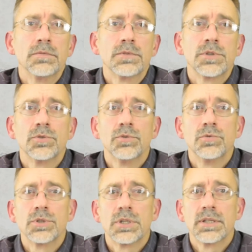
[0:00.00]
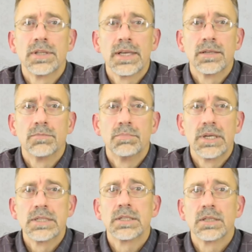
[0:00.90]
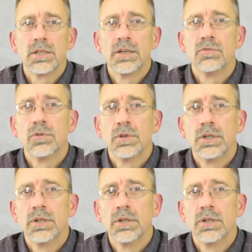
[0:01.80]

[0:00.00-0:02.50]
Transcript: to get that basic level